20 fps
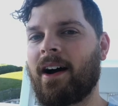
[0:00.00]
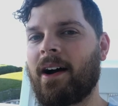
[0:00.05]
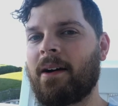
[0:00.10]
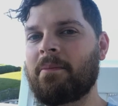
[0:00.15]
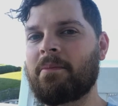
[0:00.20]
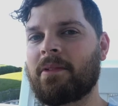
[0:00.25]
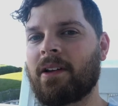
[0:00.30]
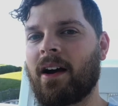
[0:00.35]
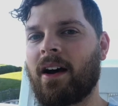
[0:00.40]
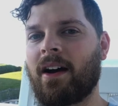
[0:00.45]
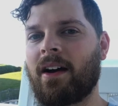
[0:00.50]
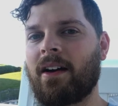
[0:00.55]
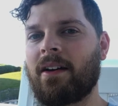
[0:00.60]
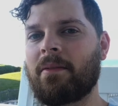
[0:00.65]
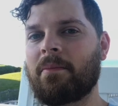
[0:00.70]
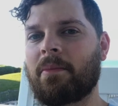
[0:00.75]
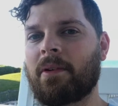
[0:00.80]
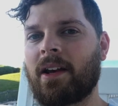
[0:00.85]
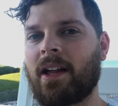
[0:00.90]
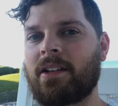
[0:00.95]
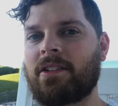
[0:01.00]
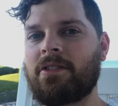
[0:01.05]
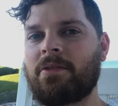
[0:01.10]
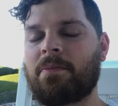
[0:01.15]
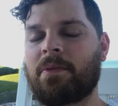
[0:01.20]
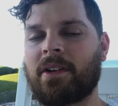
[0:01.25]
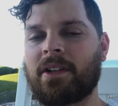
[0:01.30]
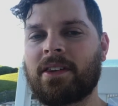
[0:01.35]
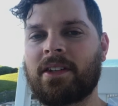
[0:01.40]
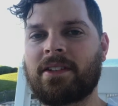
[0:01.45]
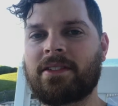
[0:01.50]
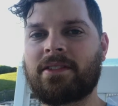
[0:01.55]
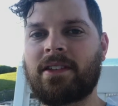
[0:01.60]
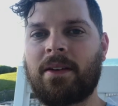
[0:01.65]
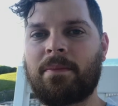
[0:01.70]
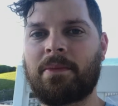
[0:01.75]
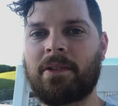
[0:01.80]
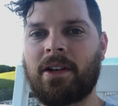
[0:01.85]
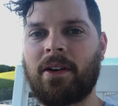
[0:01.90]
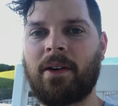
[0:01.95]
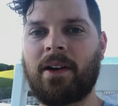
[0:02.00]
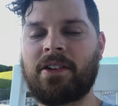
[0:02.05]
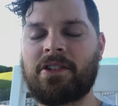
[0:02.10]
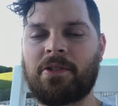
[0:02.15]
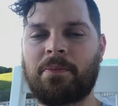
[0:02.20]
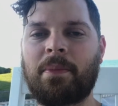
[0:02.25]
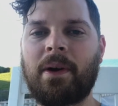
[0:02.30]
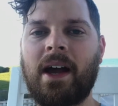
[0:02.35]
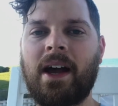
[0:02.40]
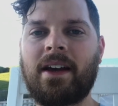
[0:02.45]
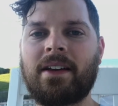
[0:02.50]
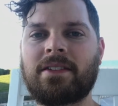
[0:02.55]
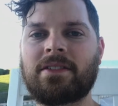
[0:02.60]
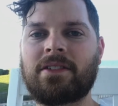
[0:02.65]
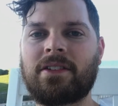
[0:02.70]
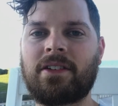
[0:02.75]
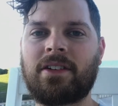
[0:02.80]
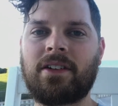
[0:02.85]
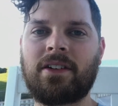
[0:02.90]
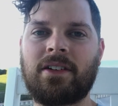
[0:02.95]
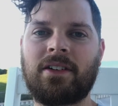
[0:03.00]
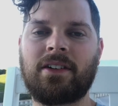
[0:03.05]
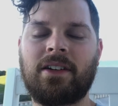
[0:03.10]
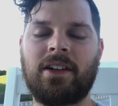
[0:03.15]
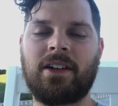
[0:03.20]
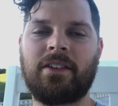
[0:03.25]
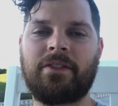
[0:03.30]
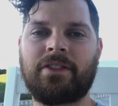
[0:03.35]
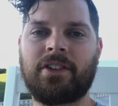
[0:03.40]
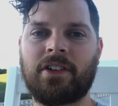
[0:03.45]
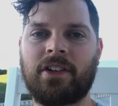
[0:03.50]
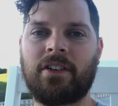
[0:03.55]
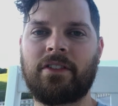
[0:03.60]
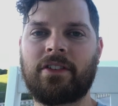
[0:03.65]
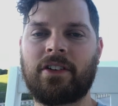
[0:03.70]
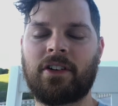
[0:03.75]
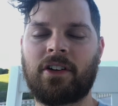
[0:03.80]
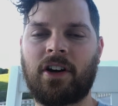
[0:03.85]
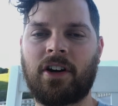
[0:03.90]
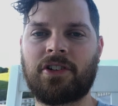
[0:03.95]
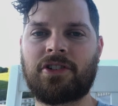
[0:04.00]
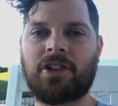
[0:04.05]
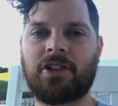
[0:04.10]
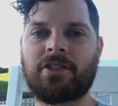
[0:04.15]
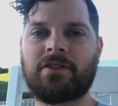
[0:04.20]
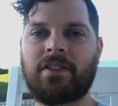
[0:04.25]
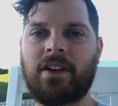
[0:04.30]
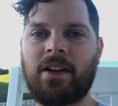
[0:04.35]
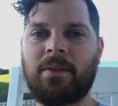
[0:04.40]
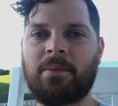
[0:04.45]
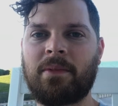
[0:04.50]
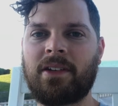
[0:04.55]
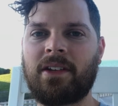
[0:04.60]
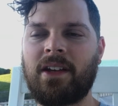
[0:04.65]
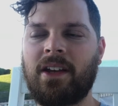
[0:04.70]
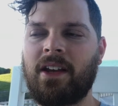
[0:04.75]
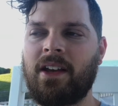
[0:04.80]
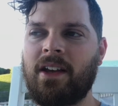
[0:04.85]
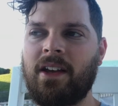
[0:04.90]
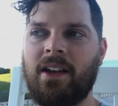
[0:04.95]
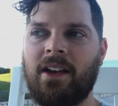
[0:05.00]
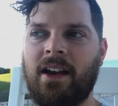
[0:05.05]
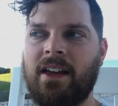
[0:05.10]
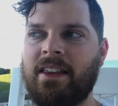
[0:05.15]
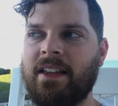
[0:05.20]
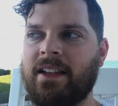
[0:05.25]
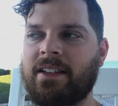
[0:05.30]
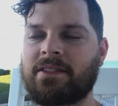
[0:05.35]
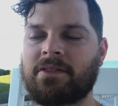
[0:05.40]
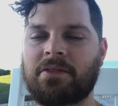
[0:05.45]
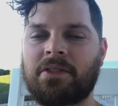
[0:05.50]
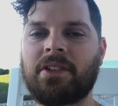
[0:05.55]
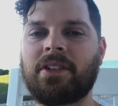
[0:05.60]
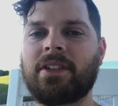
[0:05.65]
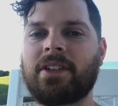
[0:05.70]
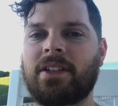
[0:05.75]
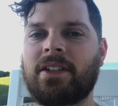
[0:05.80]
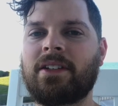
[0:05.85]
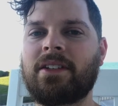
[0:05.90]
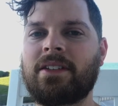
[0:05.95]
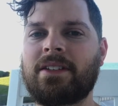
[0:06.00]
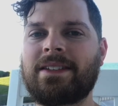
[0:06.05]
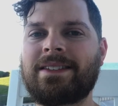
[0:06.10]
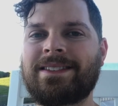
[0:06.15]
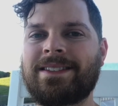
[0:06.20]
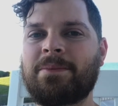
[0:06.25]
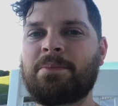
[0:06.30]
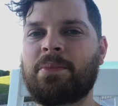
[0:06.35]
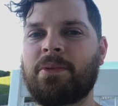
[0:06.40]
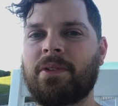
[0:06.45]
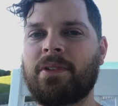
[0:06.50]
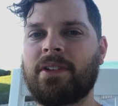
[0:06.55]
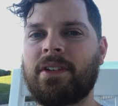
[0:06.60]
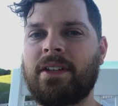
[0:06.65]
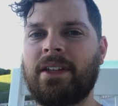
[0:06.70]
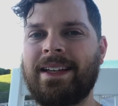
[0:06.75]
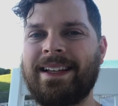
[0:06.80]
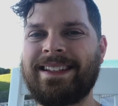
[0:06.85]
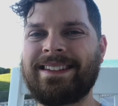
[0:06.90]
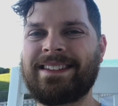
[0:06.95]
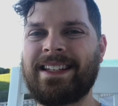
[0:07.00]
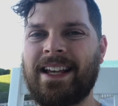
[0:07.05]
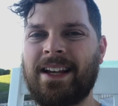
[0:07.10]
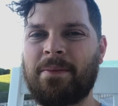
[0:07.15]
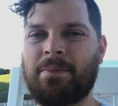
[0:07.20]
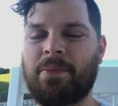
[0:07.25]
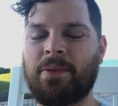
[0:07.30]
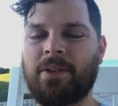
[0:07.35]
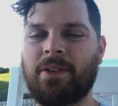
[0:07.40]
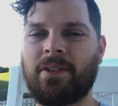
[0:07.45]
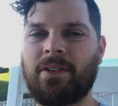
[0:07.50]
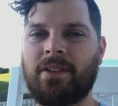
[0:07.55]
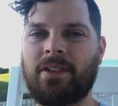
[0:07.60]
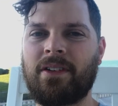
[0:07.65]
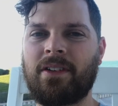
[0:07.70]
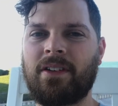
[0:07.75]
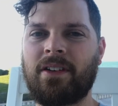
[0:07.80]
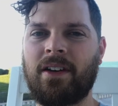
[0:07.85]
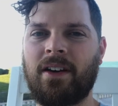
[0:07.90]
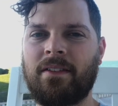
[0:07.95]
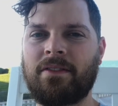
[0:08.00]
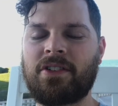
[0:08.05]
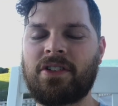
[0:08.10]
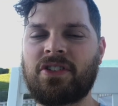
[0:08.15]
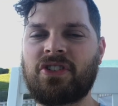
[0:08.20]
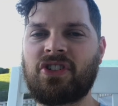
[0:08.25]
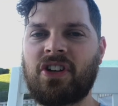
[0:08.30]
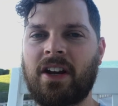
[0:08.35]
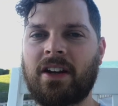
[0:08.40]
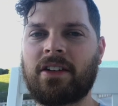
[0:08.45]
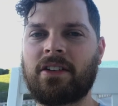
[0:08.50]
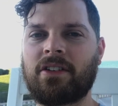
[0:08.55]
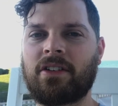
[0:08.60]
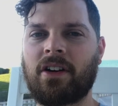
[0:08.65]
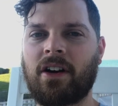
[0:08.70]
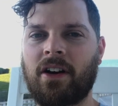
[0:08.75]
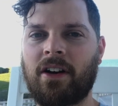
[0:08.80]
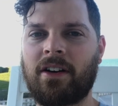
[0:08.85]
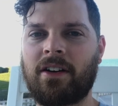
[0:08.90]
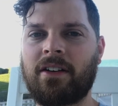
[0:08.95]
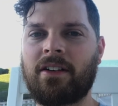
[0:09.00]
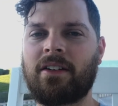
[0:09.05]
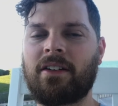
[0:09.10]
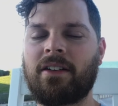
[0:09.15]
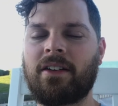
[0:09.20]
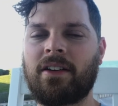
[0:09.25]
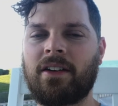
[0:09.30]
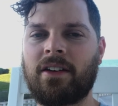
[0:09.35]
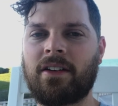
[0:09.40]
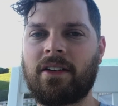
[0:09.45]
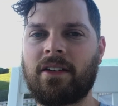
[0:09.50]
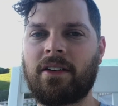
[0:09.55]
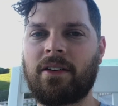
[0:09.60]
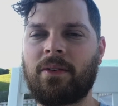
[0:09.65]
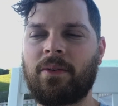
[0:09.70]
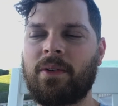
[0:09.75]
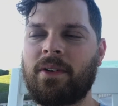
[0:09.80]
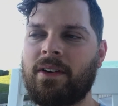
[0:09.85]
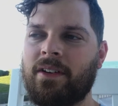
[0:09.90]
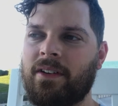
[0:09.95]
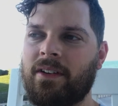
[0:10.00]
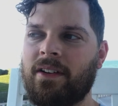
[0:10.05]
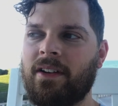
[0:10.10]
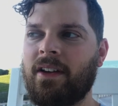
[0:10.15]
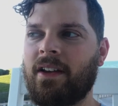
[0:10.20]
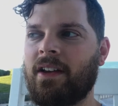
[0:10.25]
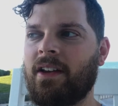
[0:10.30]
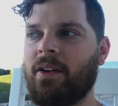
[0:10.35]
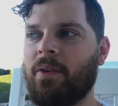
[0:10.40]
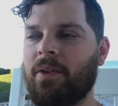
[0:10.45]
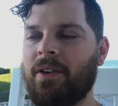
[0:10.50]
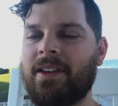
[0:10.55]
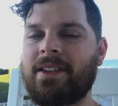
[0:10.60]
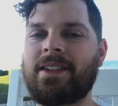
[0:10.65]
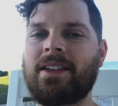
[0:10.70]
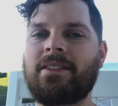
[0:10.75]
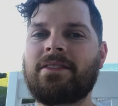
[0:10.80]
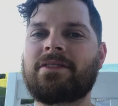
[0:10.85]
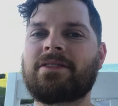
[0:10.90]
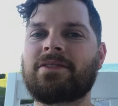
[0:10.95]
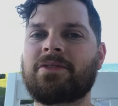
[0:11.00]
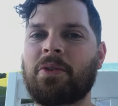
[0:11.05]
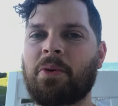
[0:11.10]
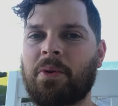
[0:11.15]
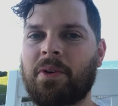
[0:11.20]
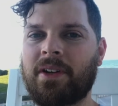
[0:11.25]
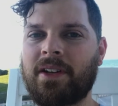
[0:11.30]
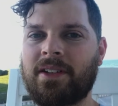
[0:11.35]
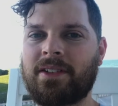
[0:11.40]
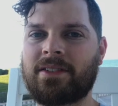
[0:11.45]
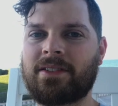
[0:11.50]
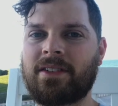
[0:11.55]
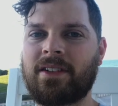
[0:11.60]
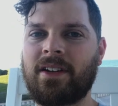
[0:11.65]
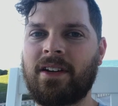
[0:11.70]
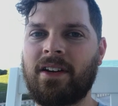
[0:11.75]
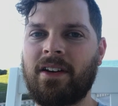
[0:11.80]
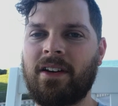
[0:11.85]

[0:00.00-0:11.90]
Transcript: I'm not, but I do bring this up. As your pastor, if you're in a church family, I think it's a really simple example of just checking your heart. When you tell stories,